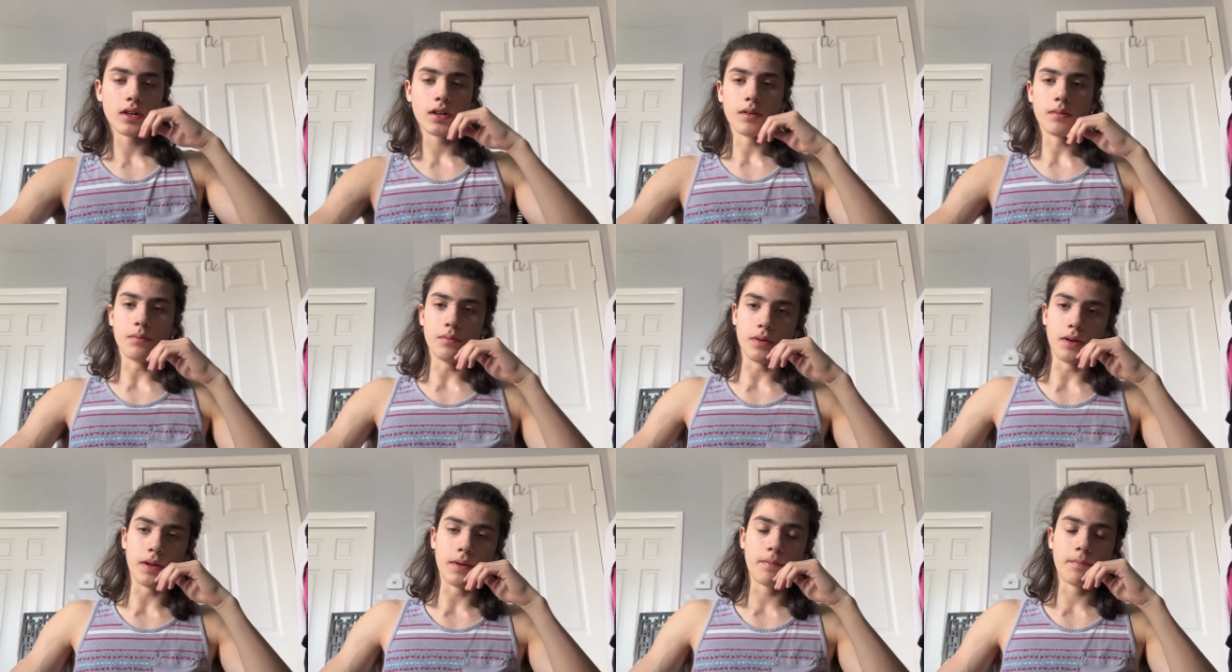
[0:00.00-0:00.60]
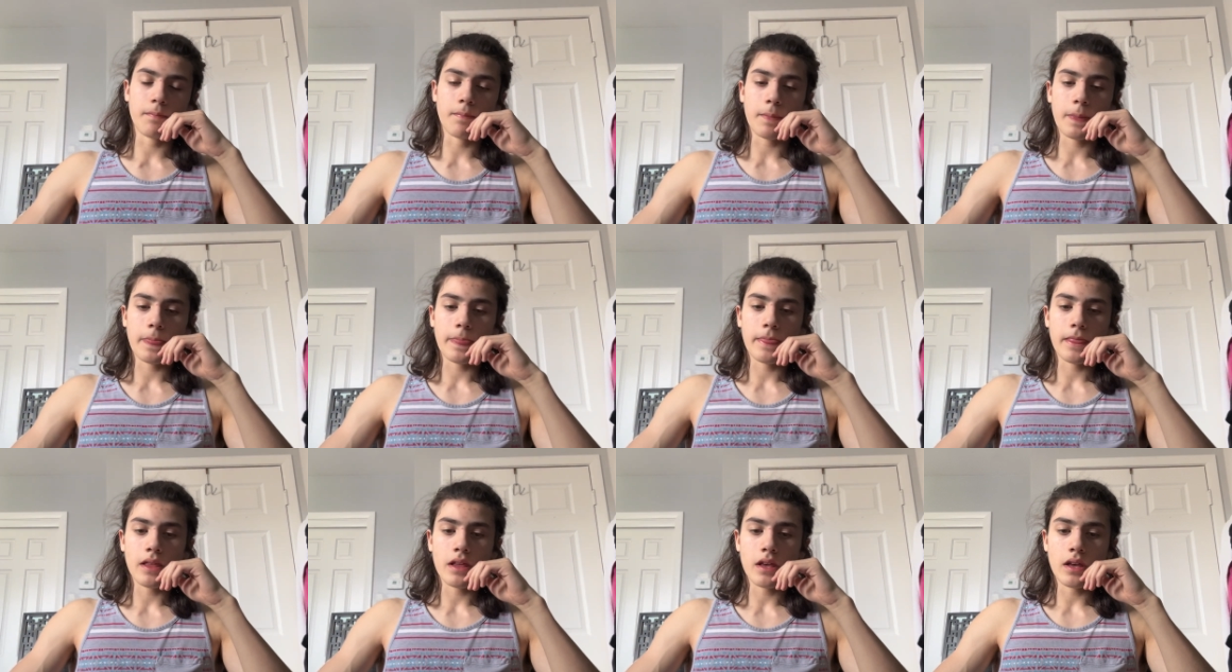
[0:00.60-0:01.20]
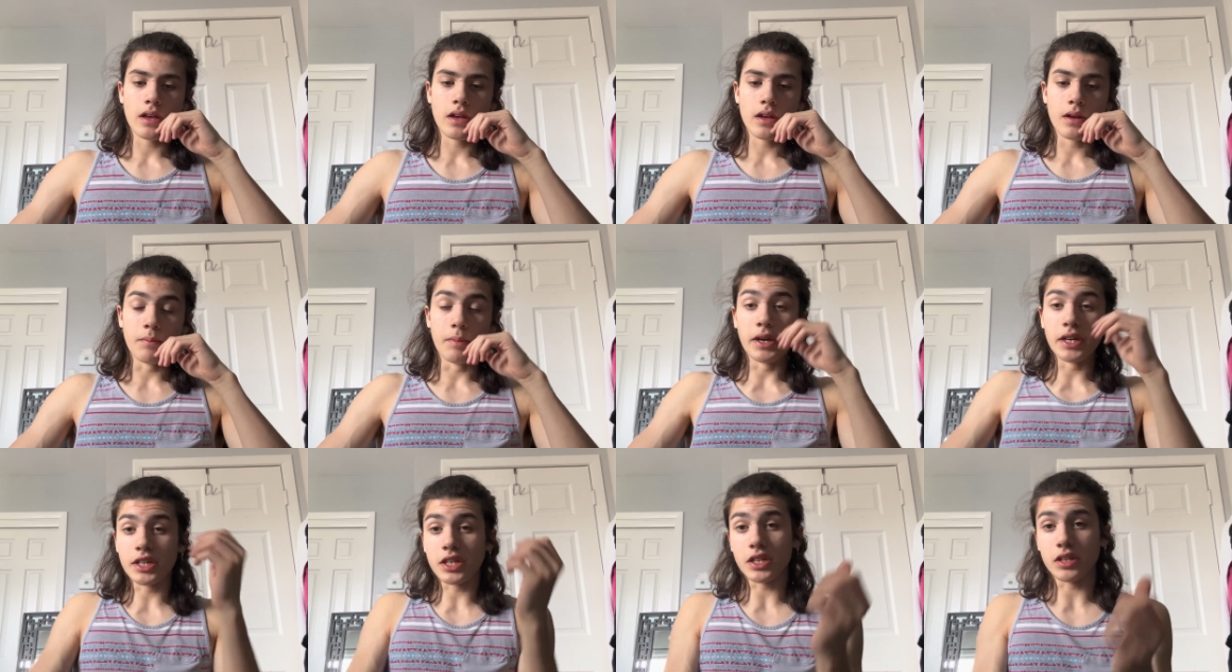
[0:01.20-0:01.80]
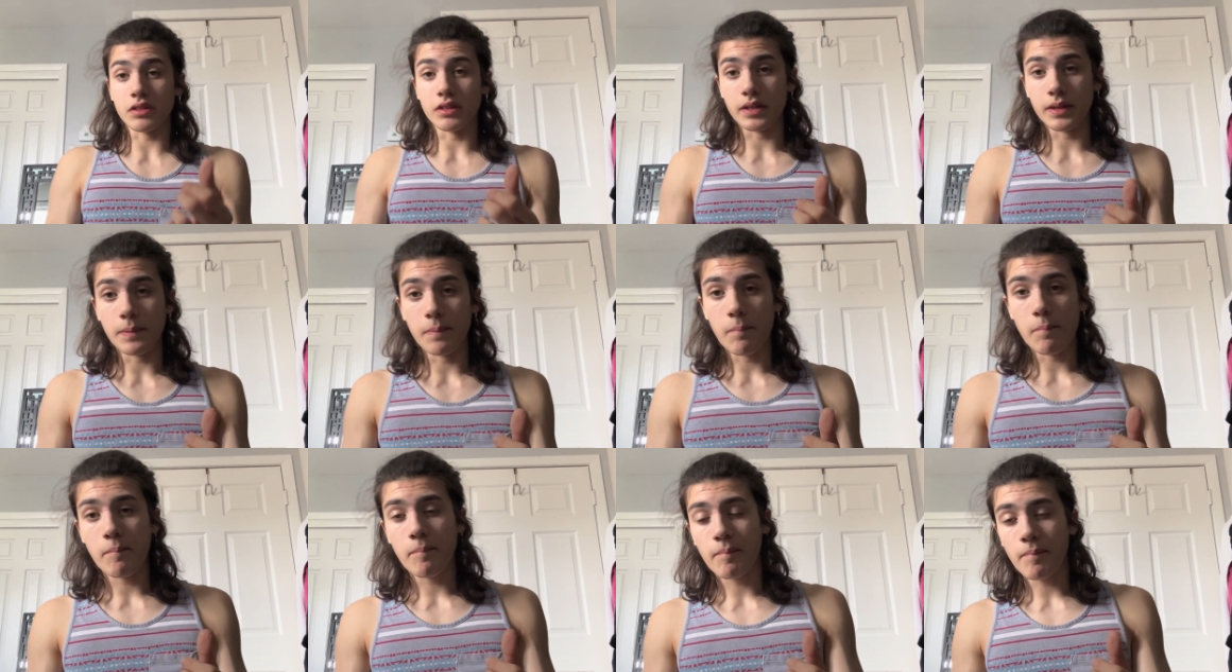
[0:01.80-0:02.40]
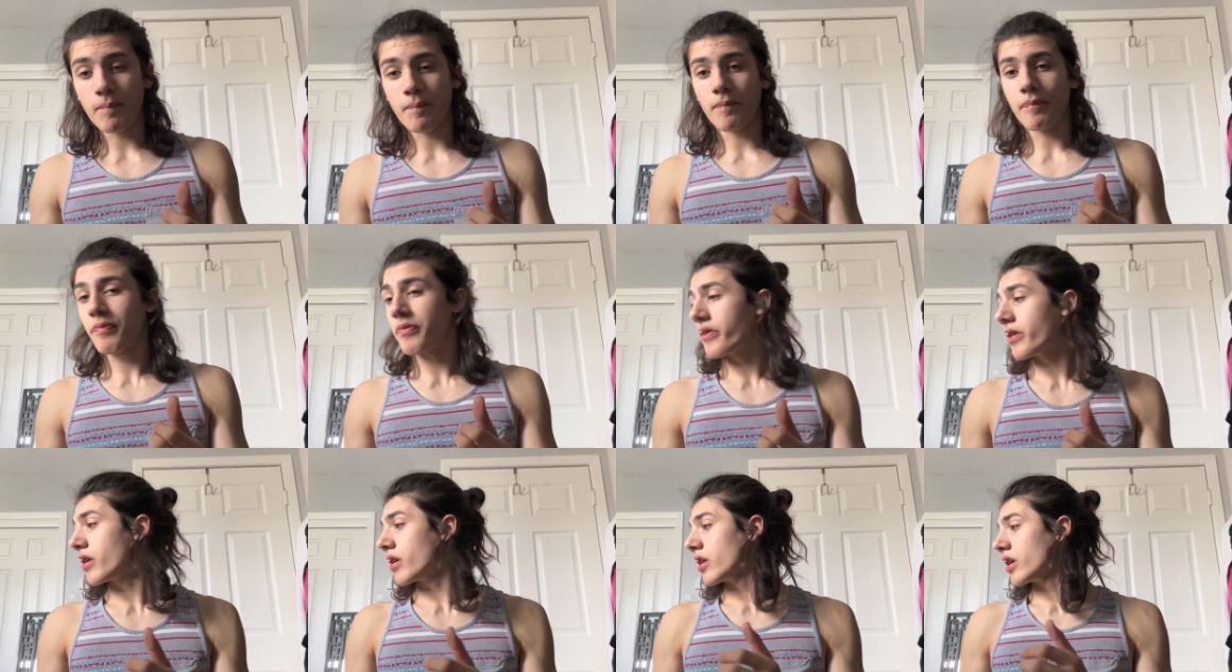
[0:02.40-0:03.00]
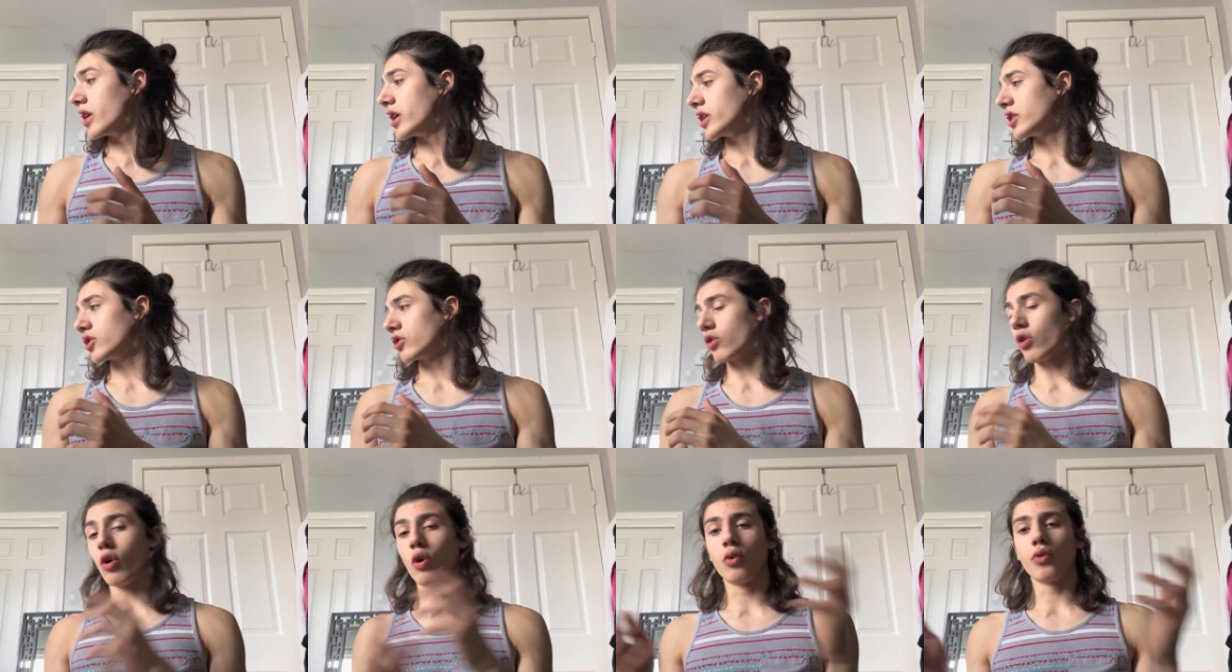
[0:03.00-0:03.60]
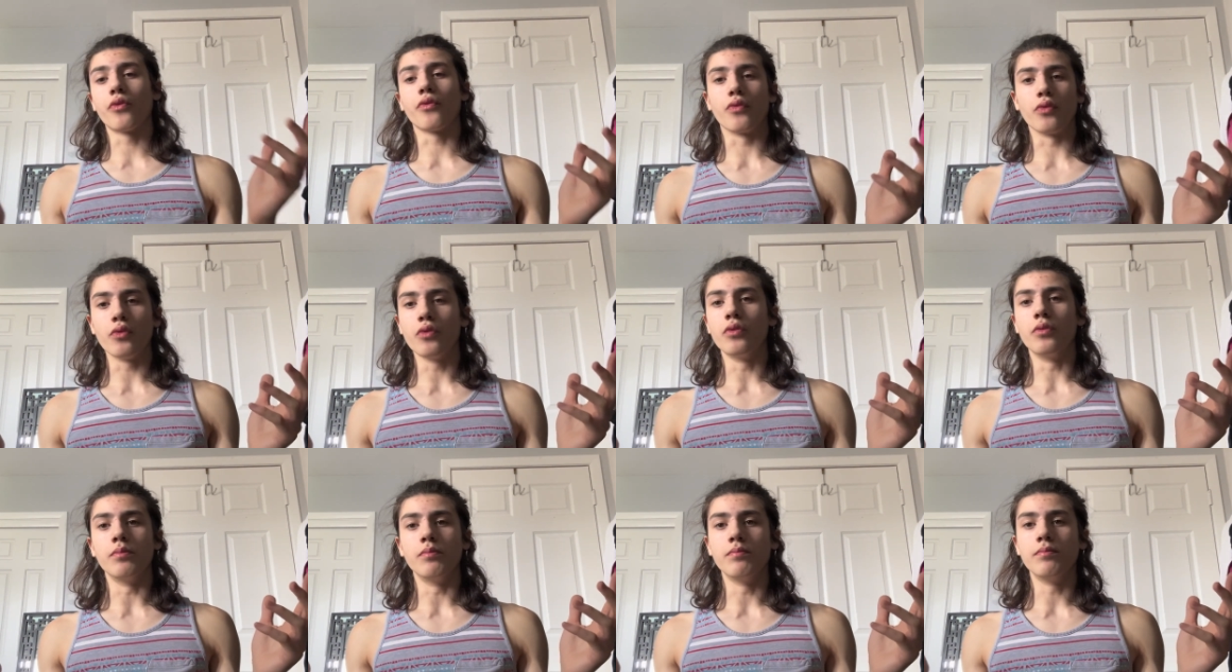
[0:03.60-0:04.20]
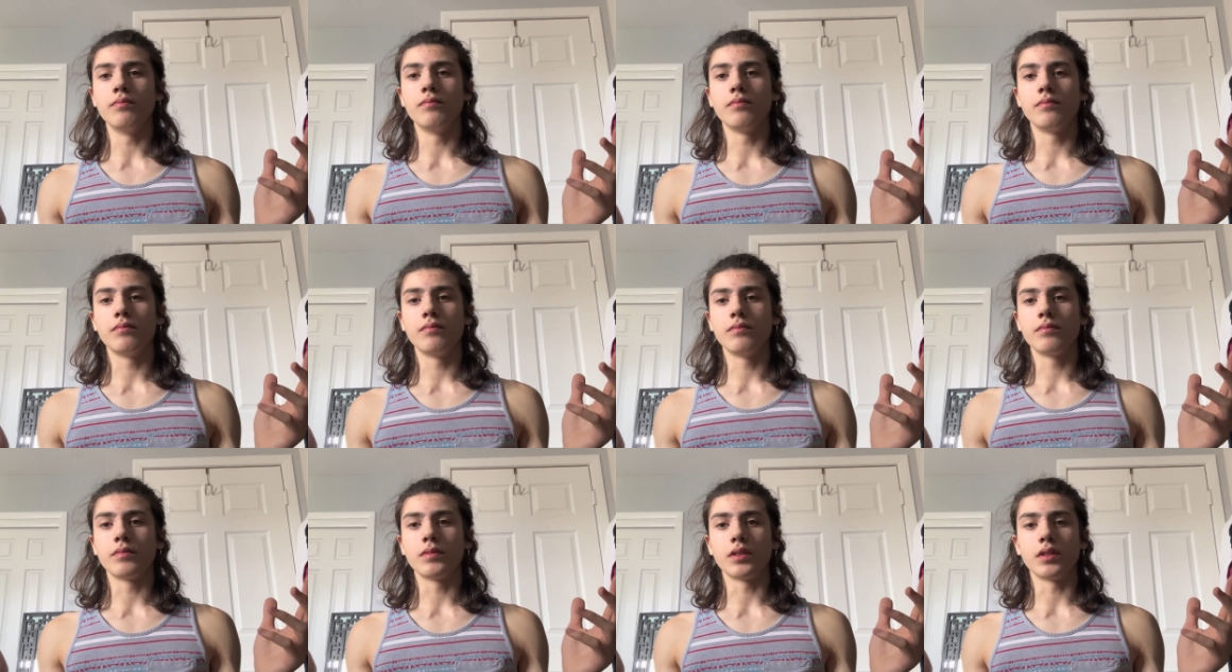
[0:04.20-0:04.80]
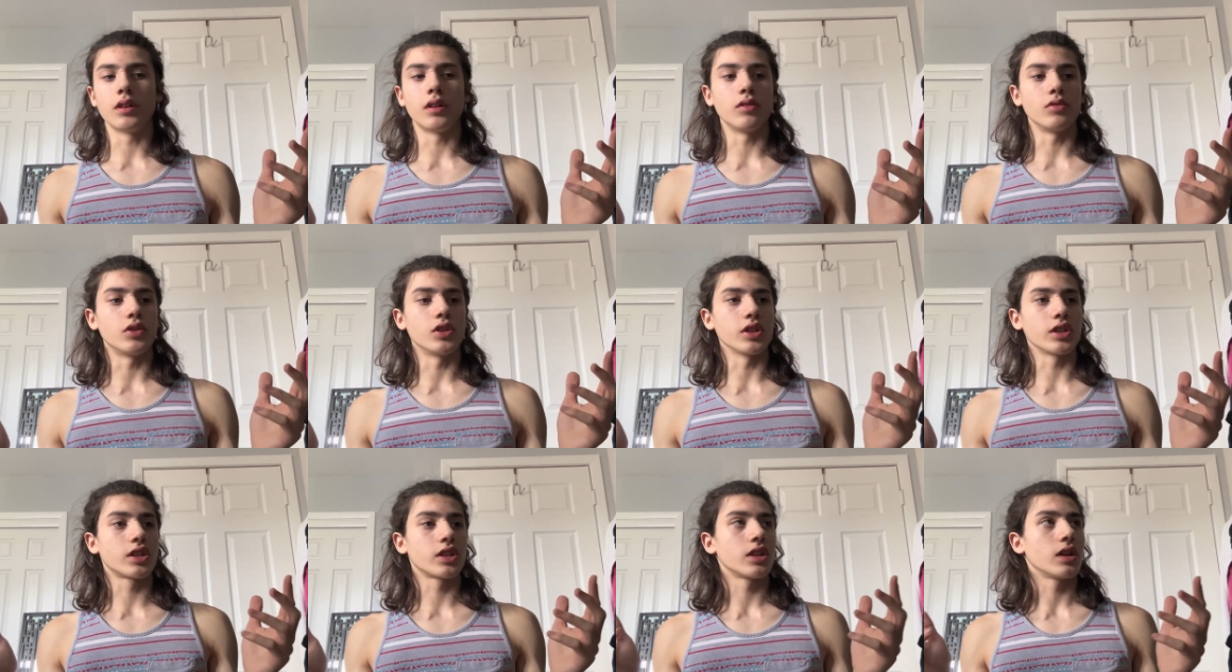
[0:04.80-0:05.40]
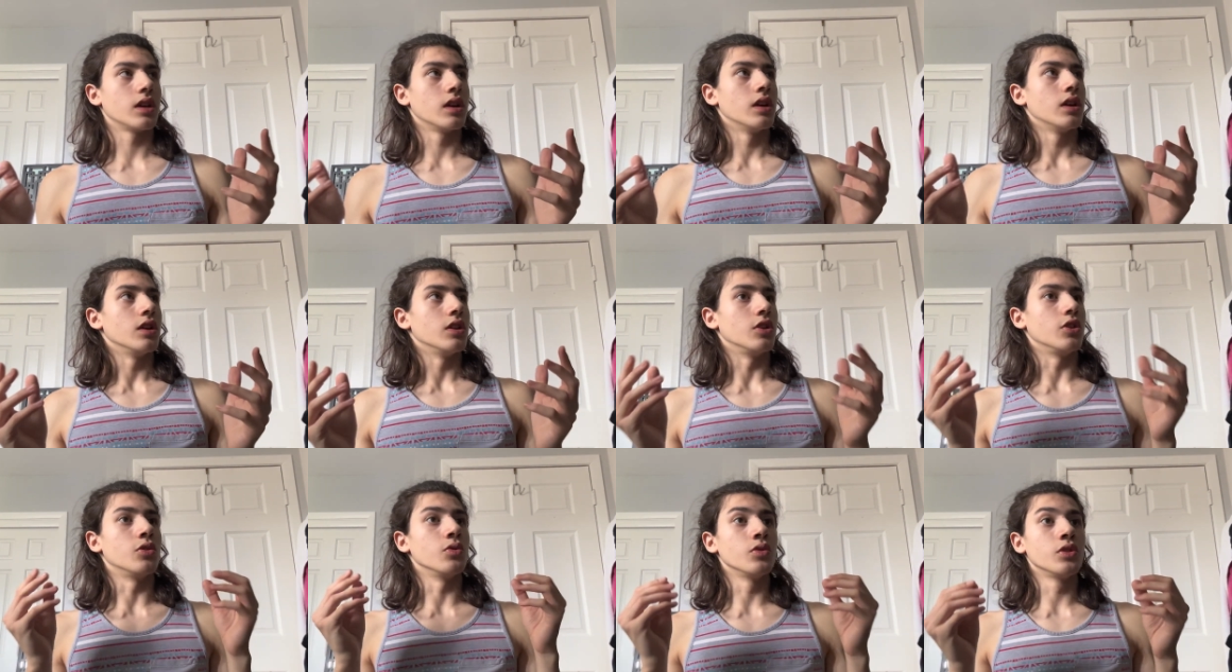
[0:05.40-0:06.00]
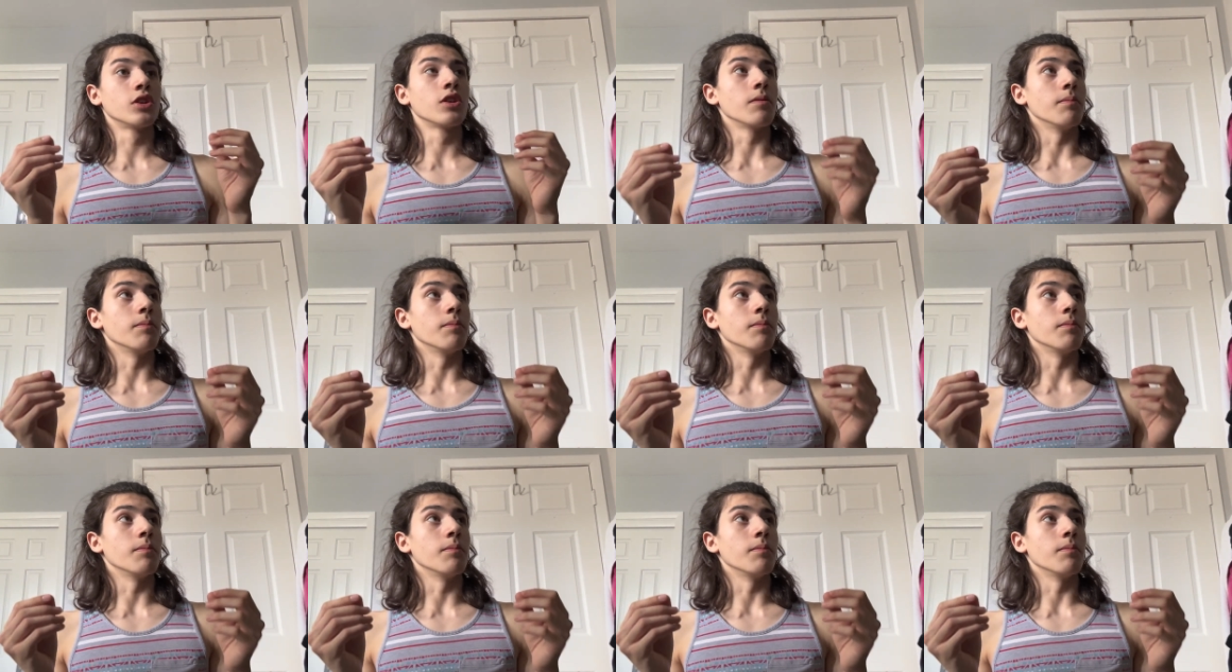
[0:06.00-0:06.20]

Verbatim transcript: But basically, in your own room, you know, just do your